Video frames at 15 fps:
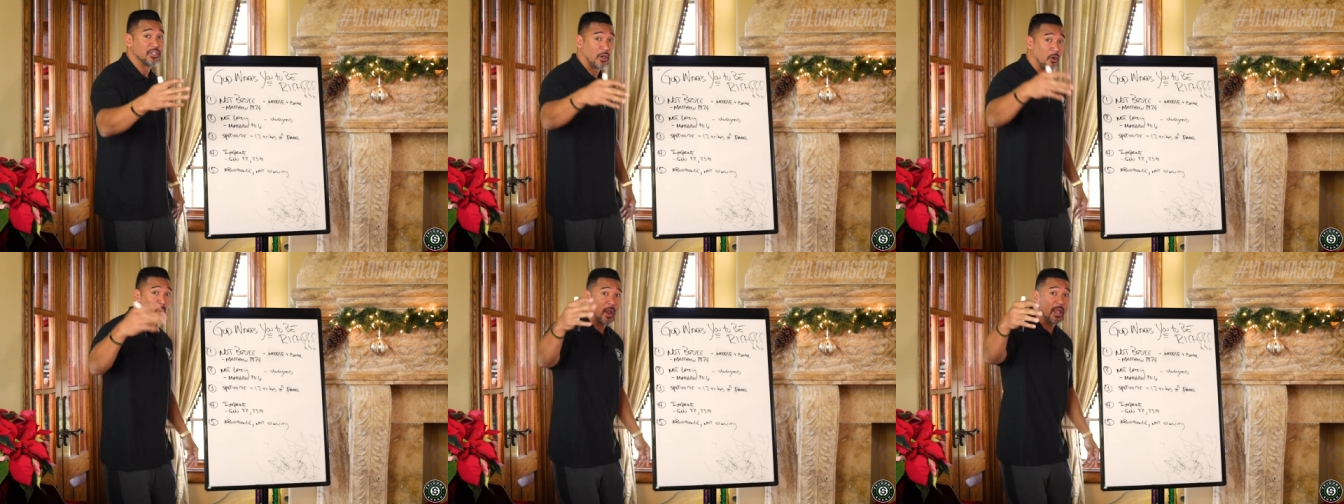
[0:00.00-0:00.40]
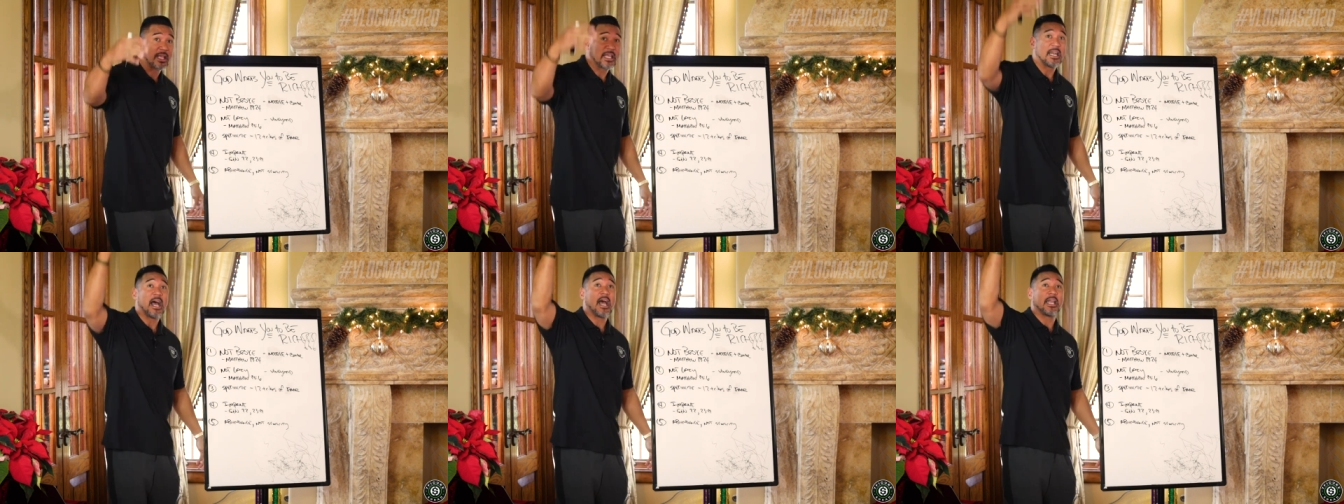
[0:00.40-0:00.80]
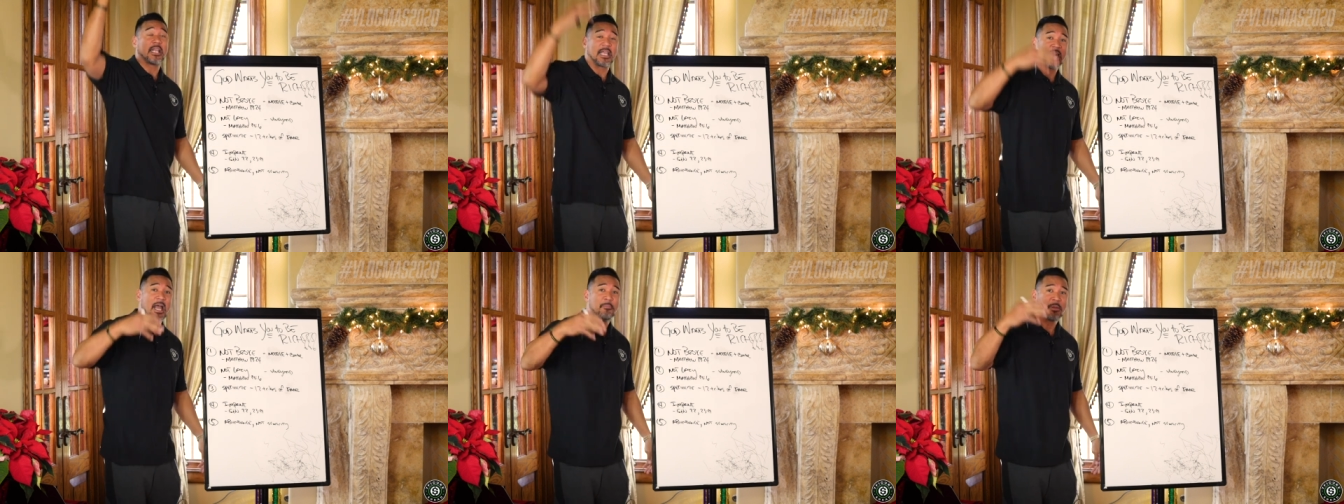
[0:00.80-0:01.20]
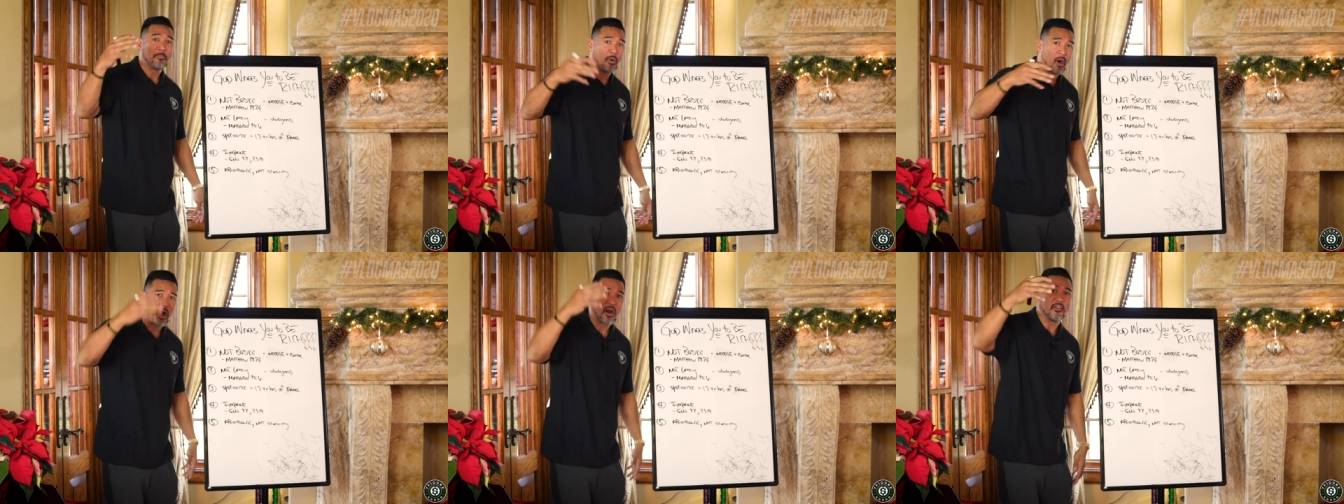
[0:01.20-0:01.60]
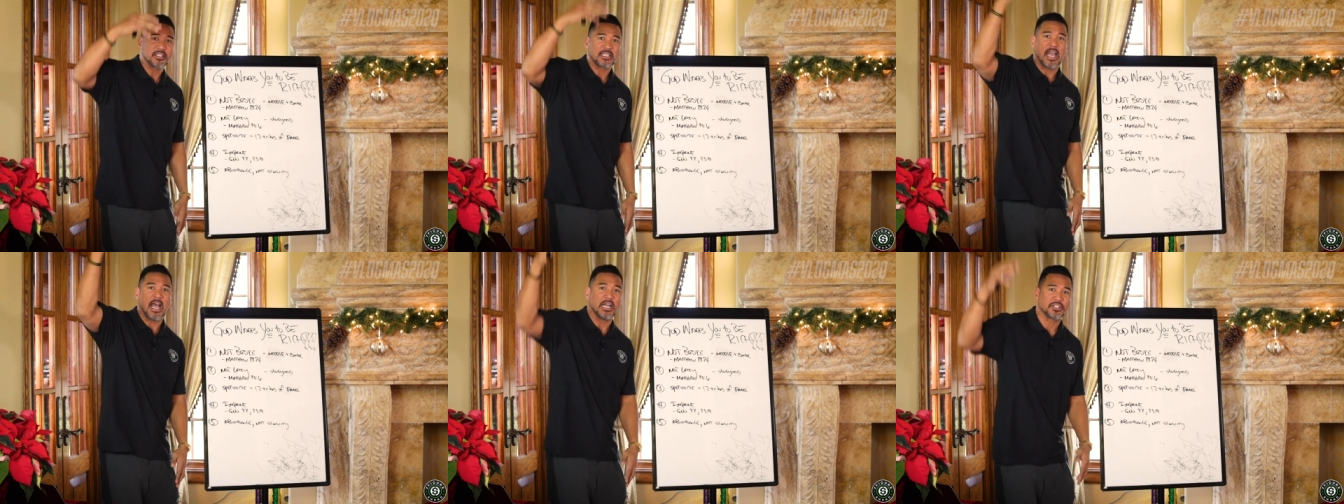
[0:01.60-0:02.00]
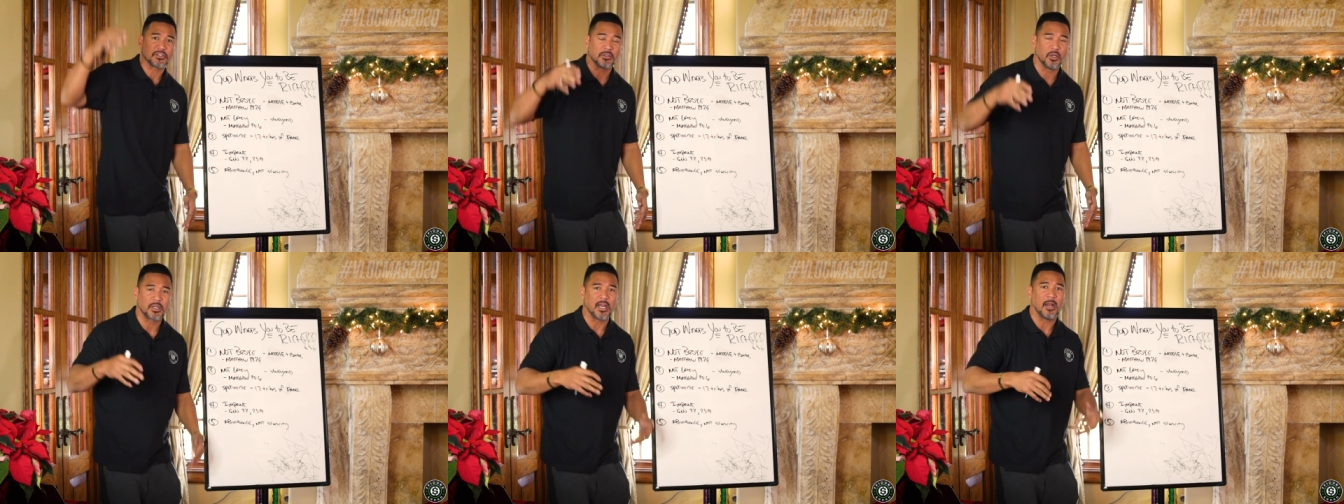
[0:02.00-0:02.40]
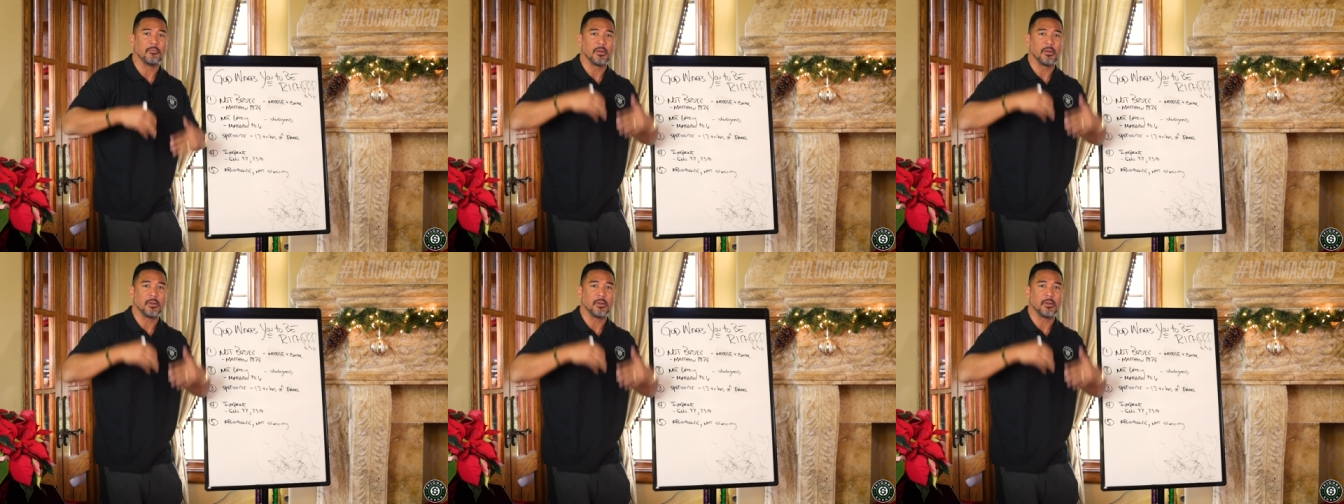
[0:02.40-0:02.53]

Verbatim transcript: is there a way can I can I be part of this cash flow?